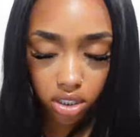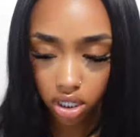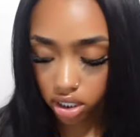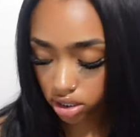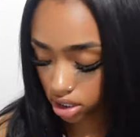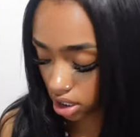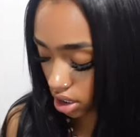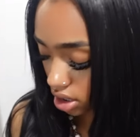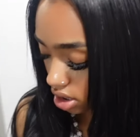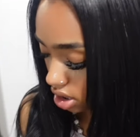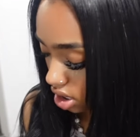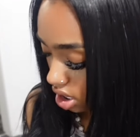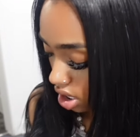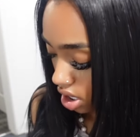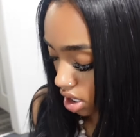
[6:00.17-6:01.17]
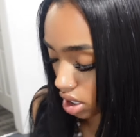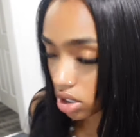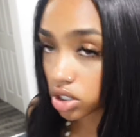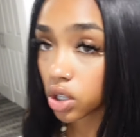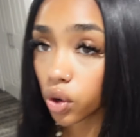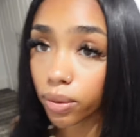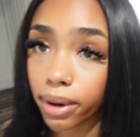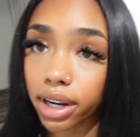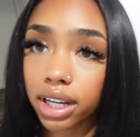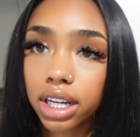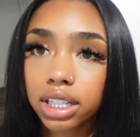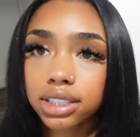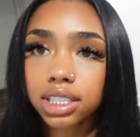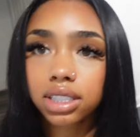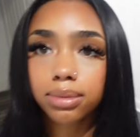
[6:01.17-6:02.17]
skirt sets. So we're about to get
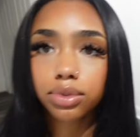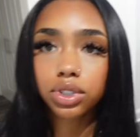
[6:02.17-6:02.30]
into some